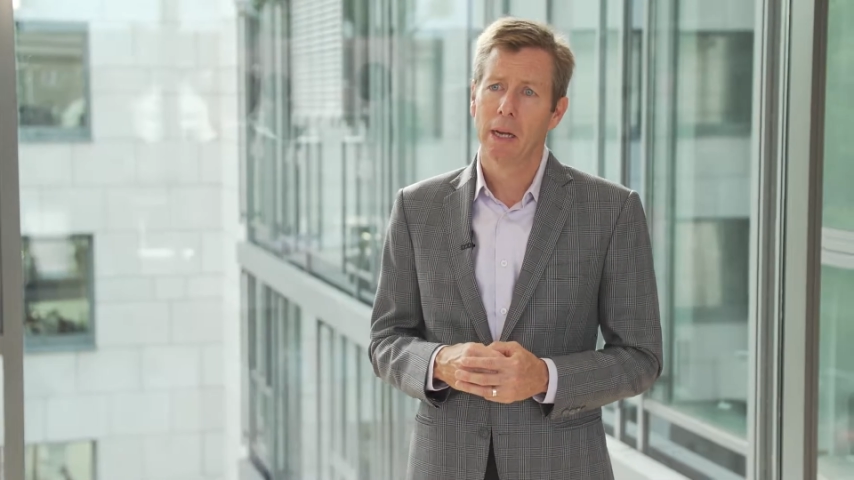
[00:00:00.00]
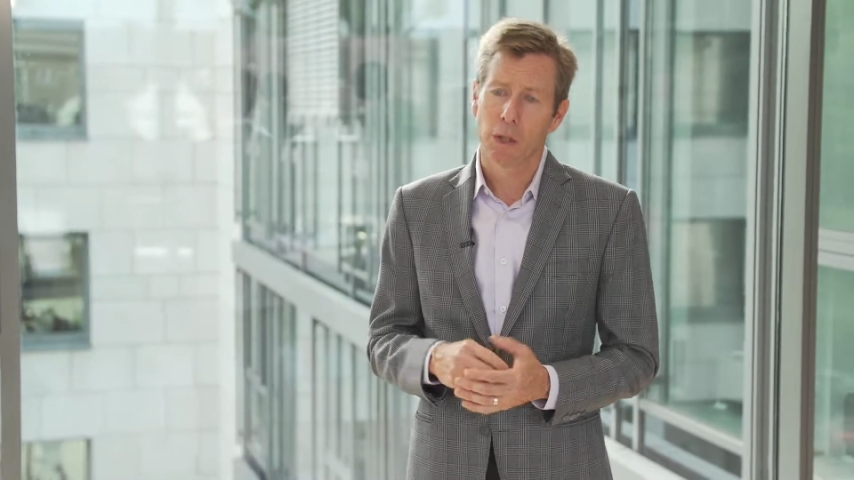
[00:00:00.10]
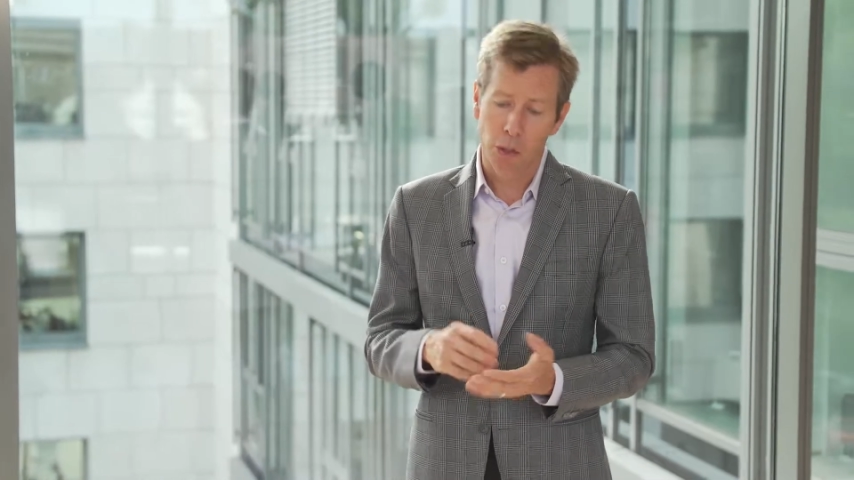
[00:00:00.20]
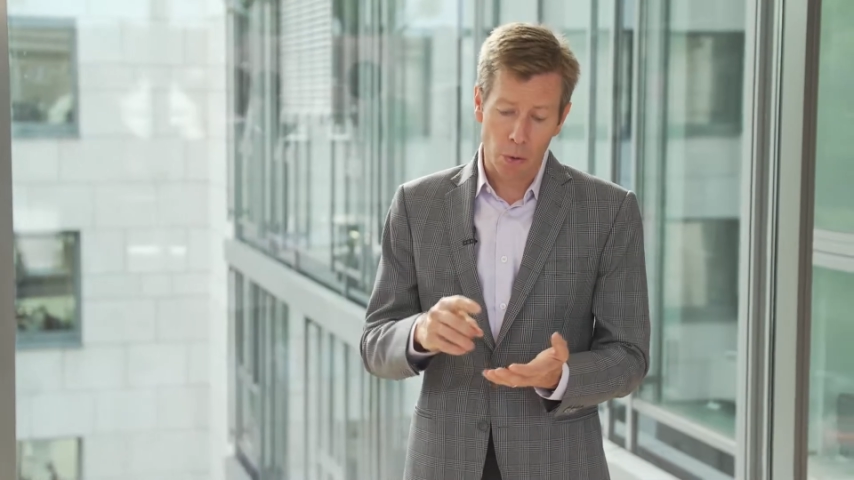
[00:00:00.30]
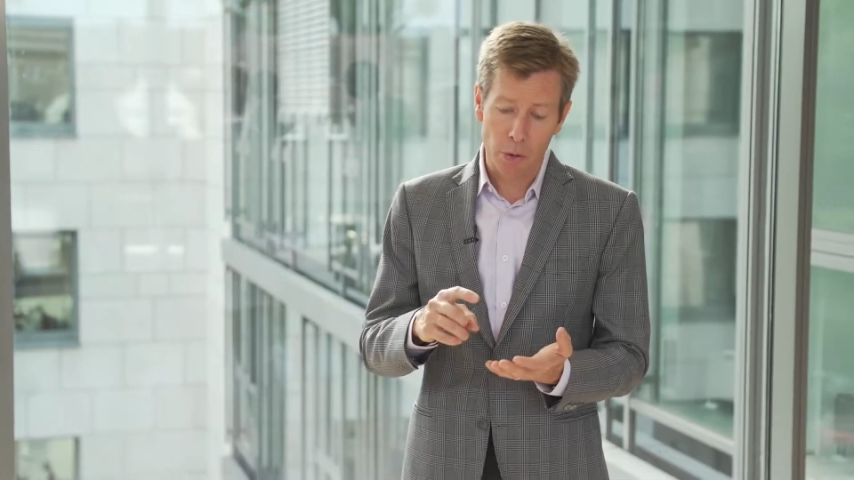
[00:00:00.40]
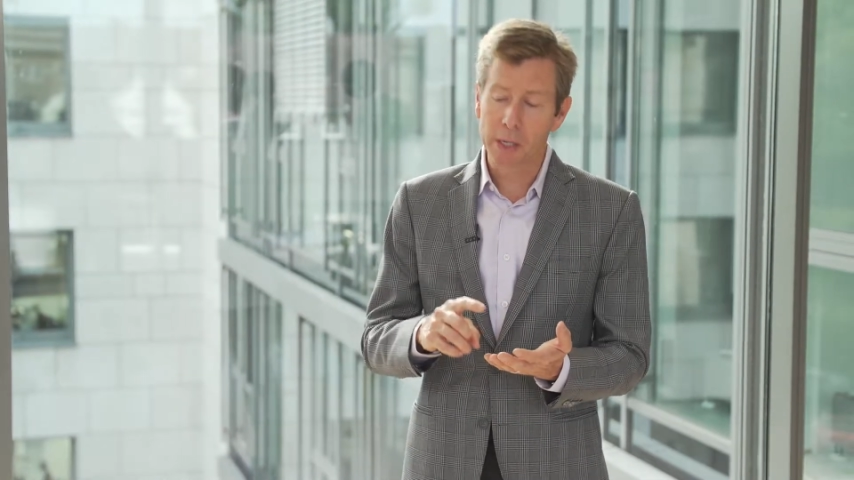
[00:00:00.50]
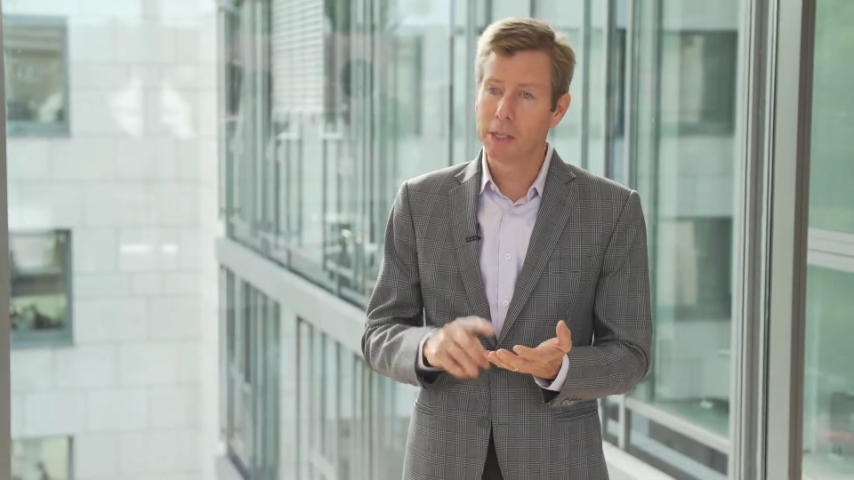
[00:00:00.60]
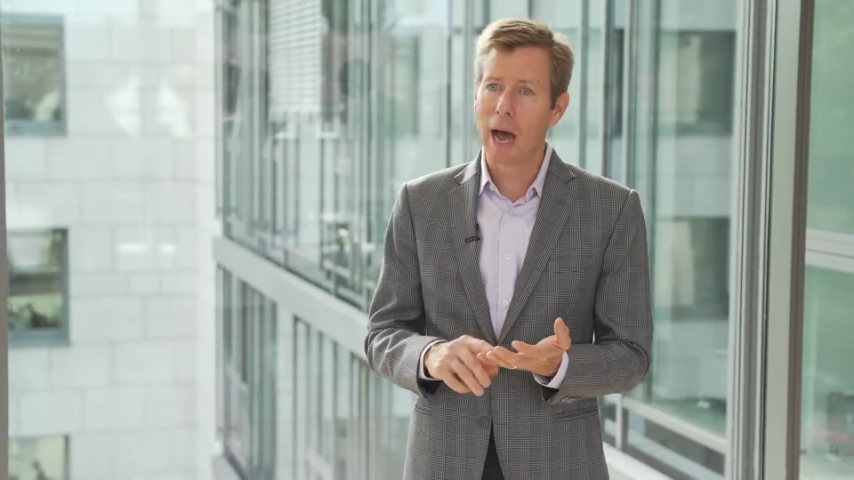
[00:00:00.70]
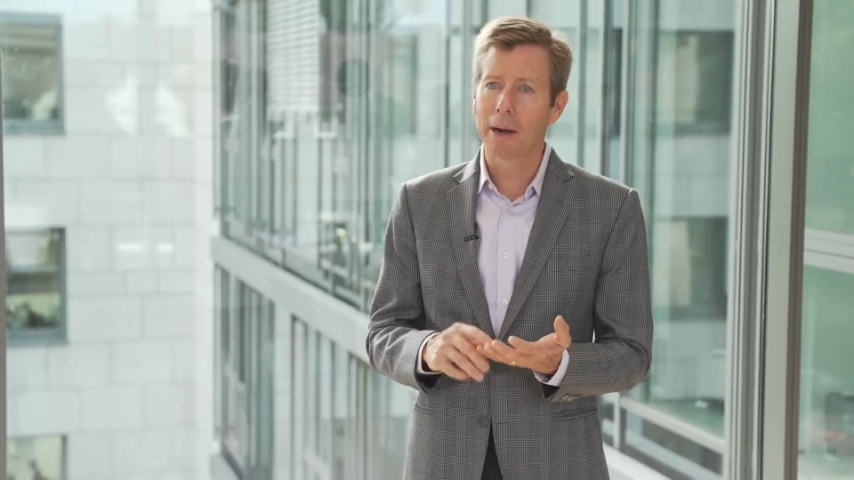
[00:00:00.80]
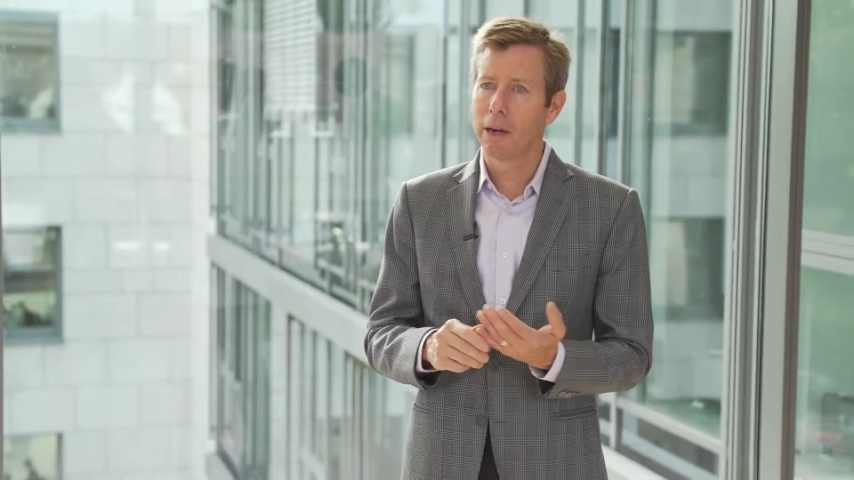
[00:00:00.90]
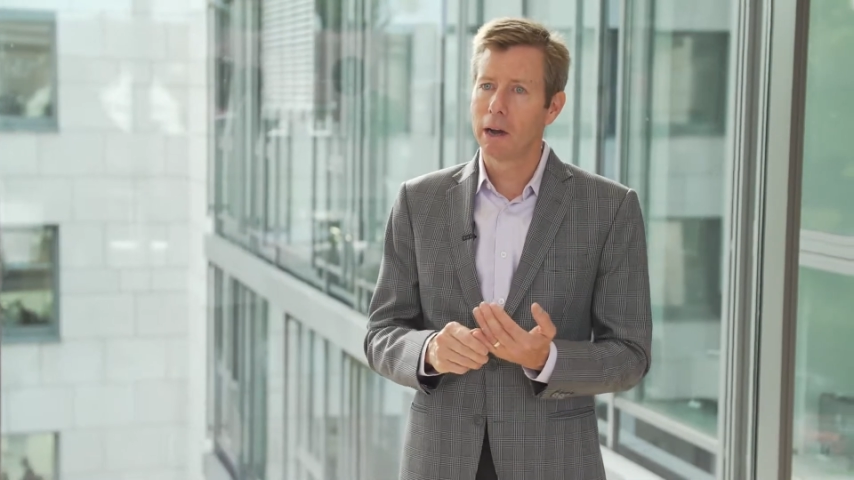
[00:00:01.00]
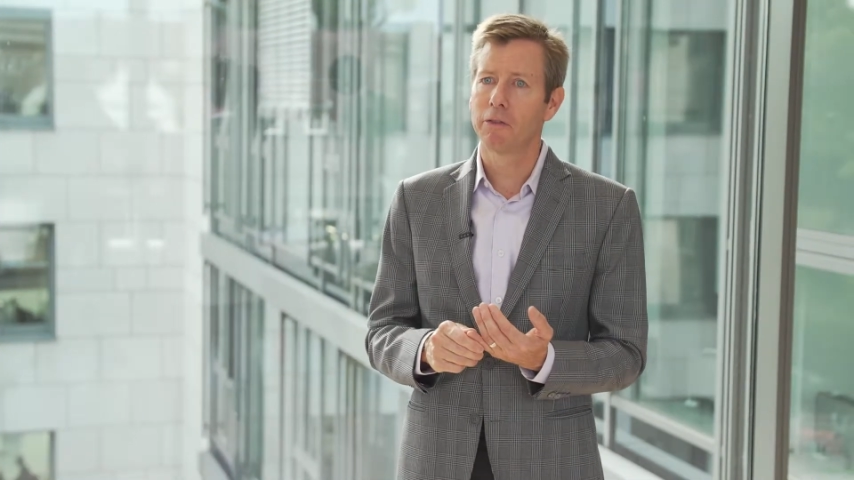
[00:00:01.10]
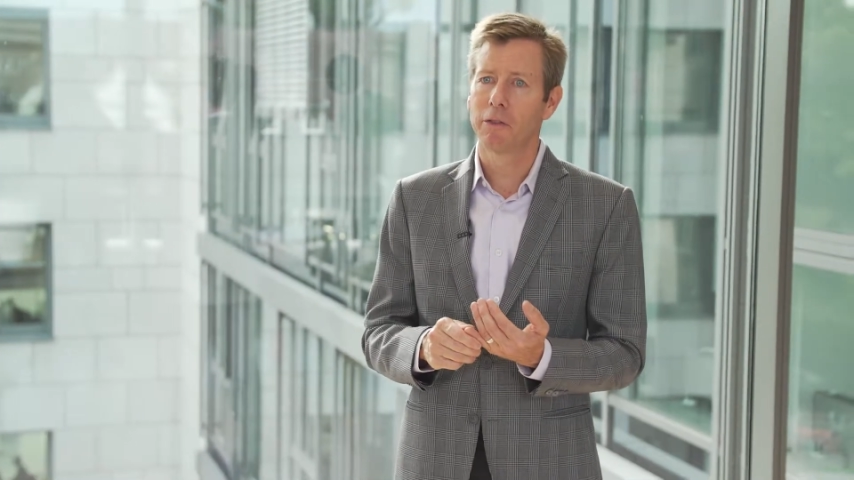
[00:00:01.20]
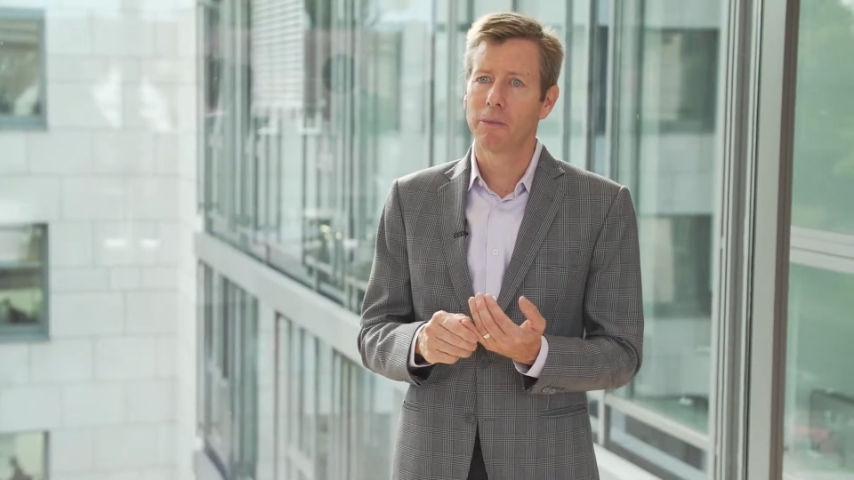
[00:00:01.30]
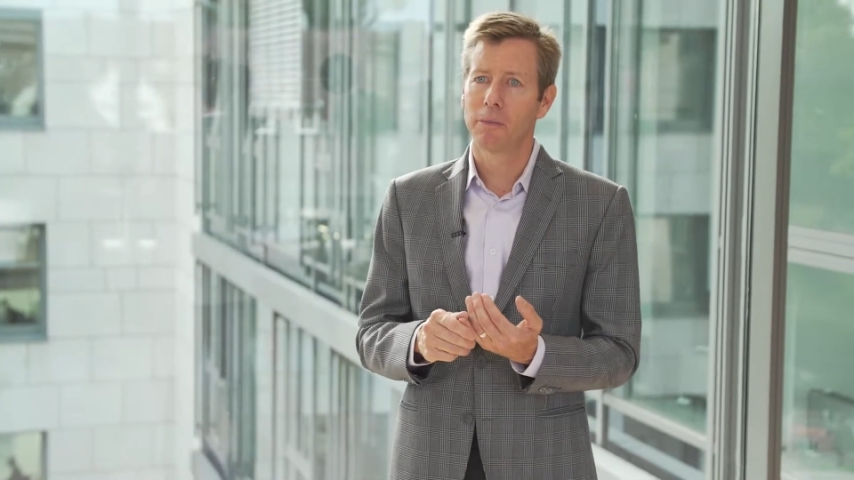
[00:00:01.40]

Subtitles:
So there is not enough